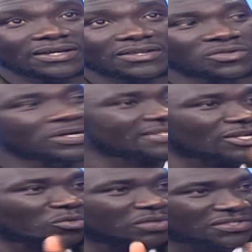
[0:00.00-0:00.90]
you guys are
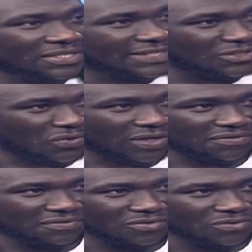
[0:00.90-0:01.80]
now being treated to quite a
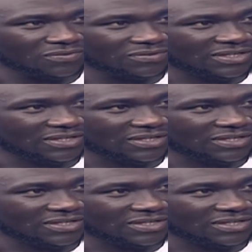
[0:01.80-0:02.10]
few